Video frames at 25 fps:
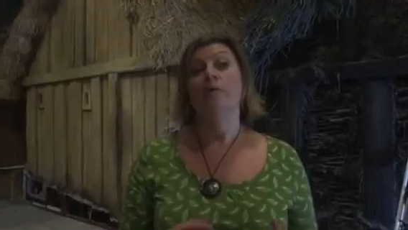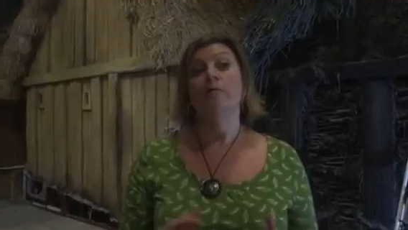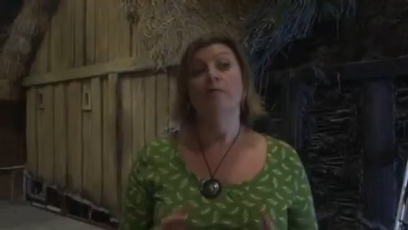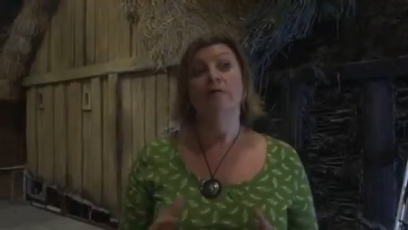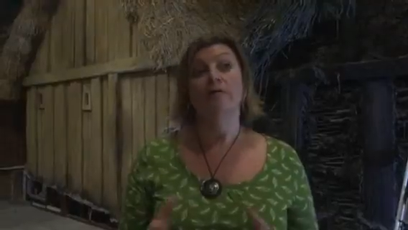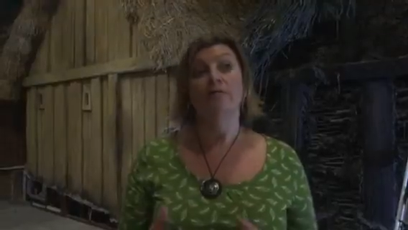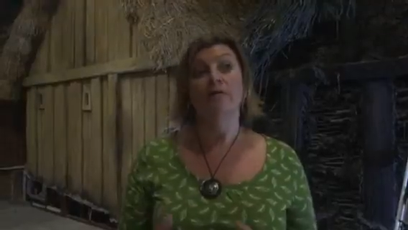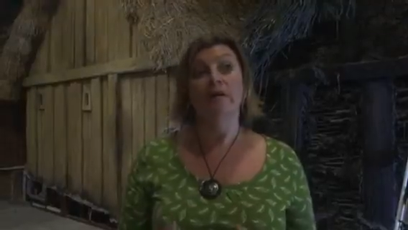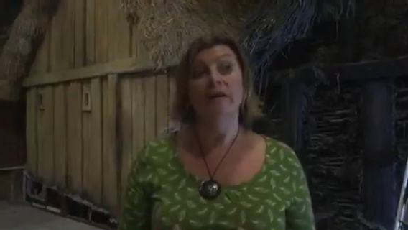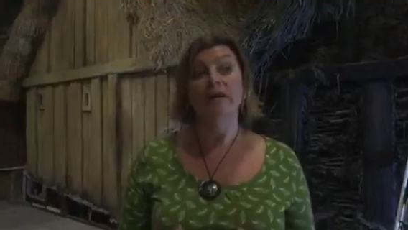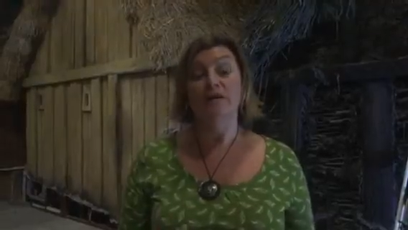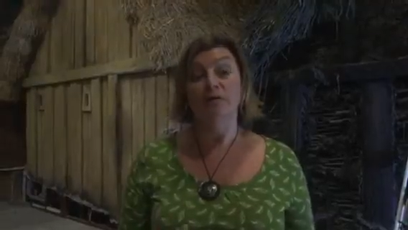when
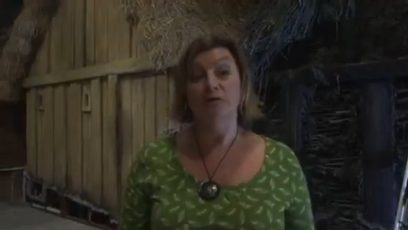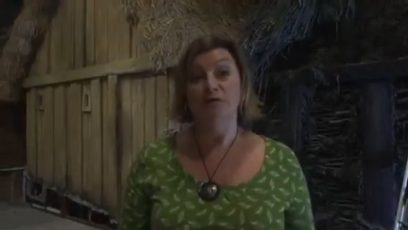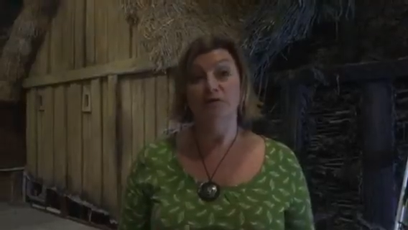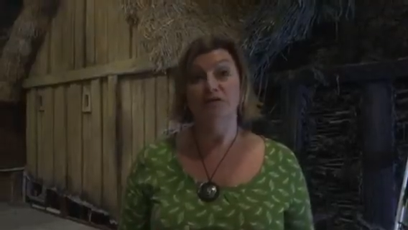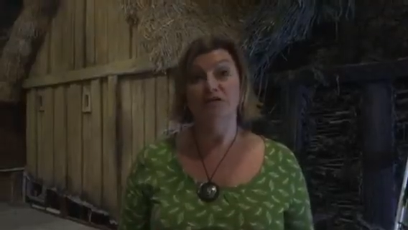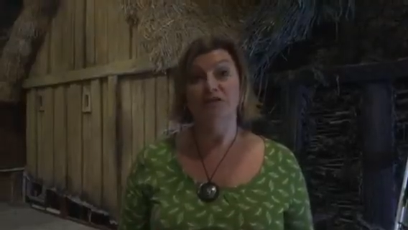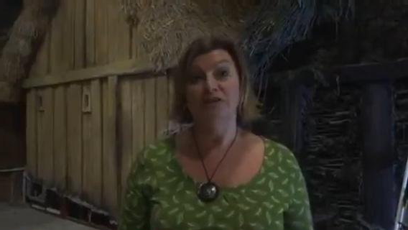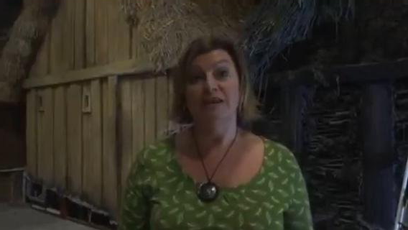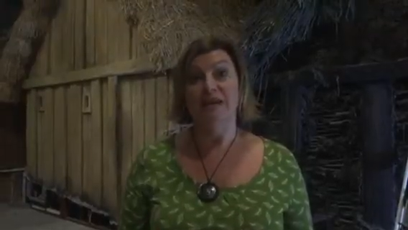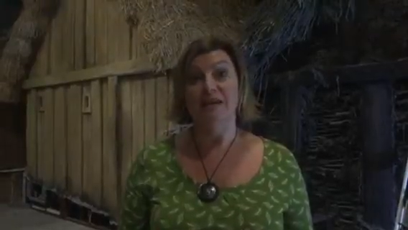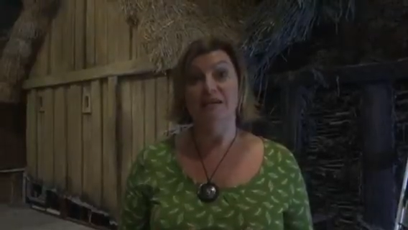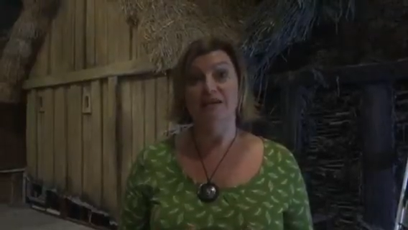we
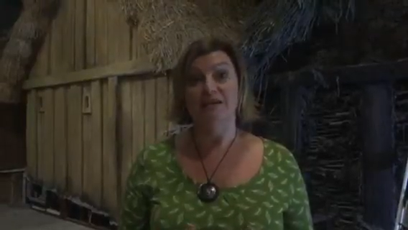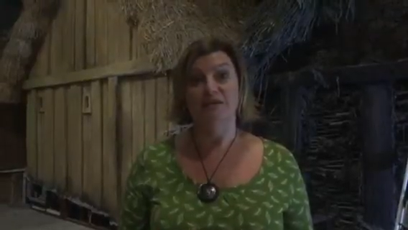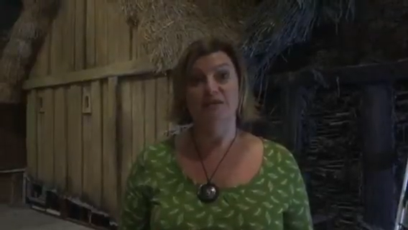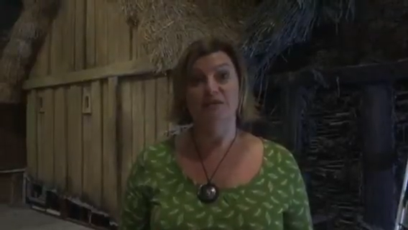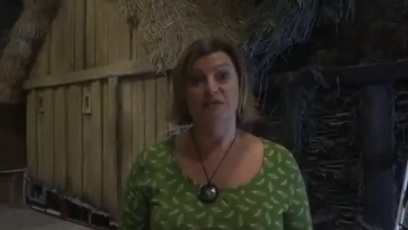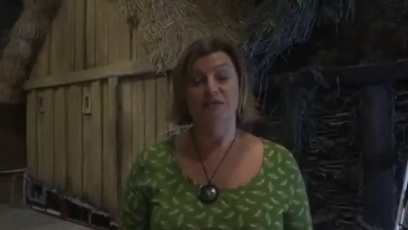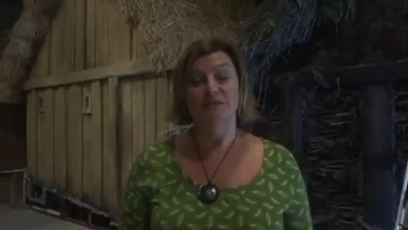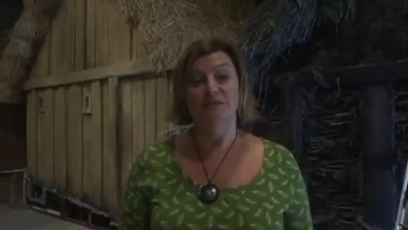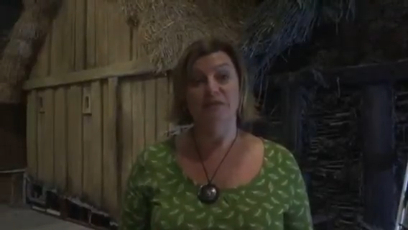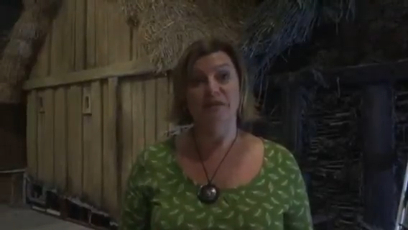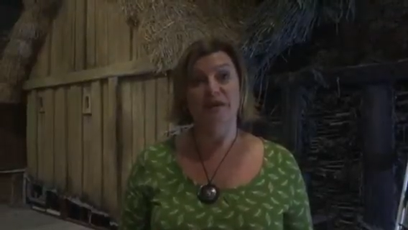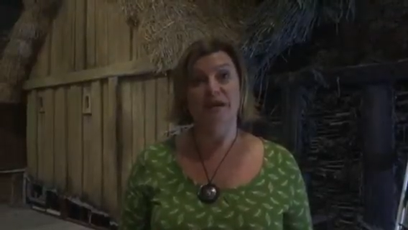relaunched again in
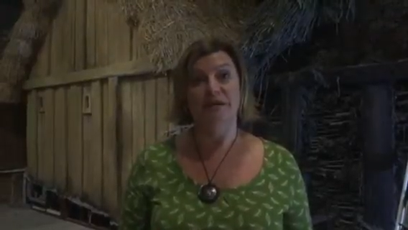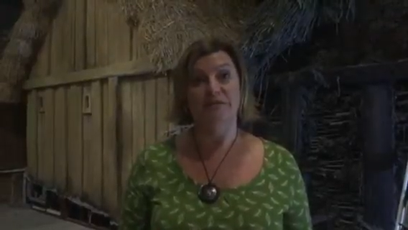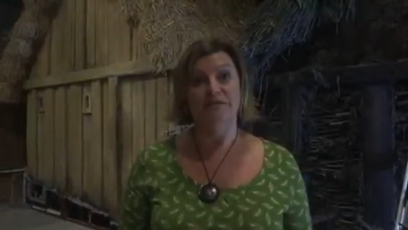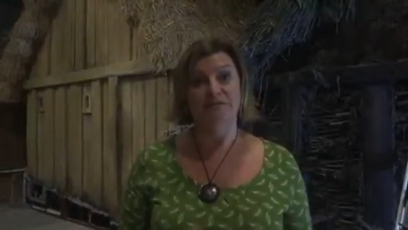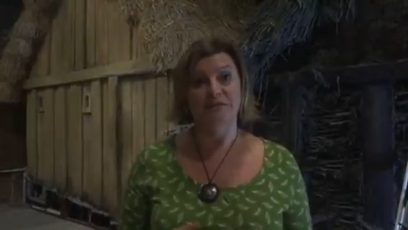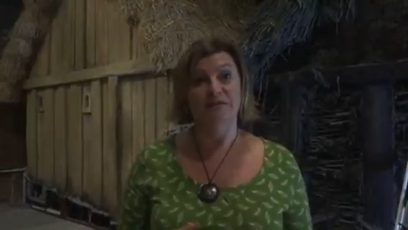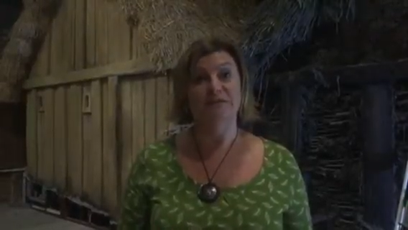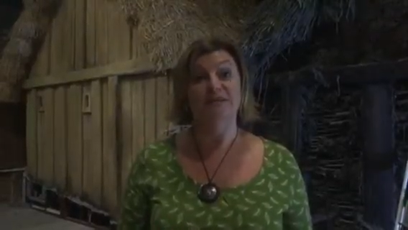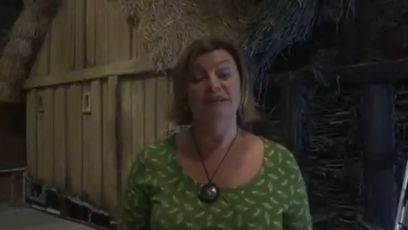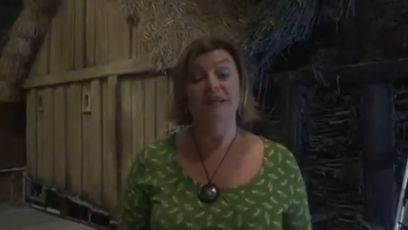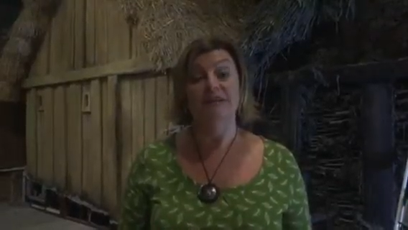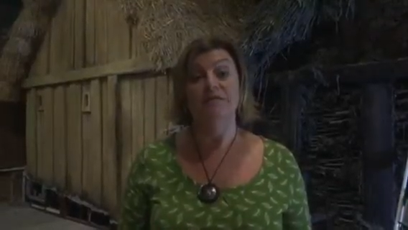
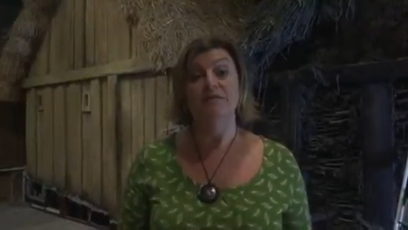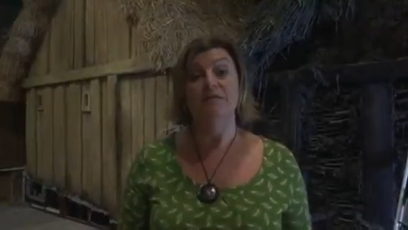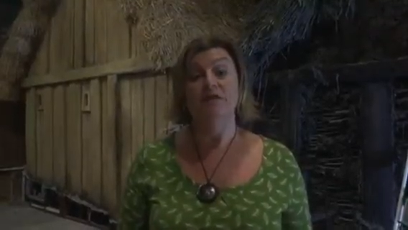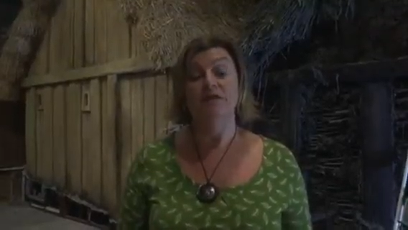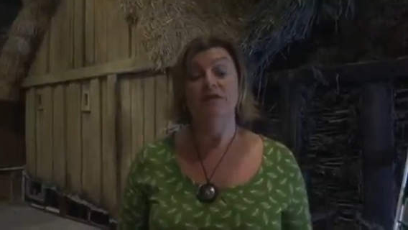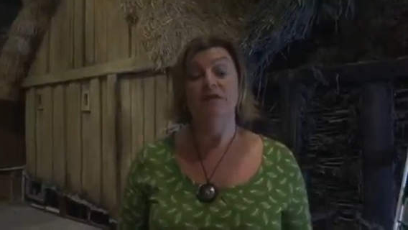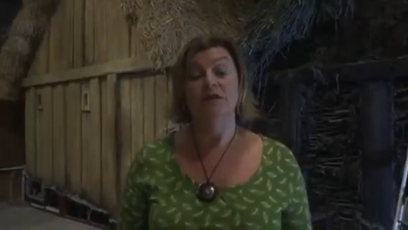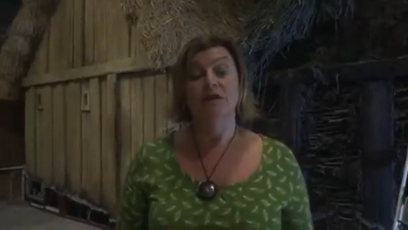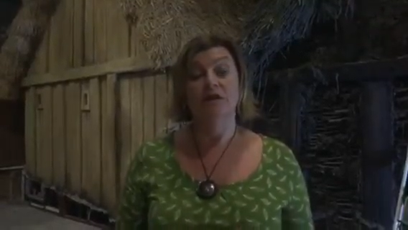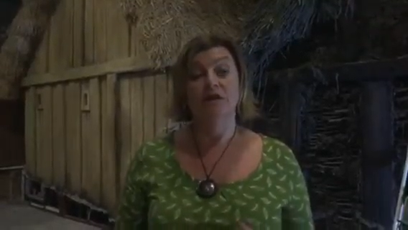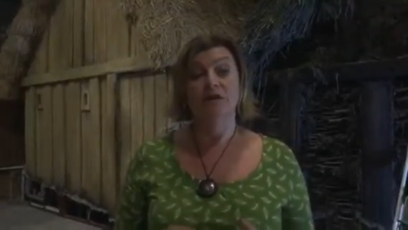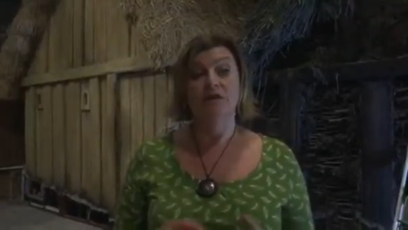2000
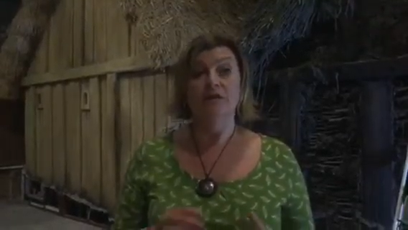even.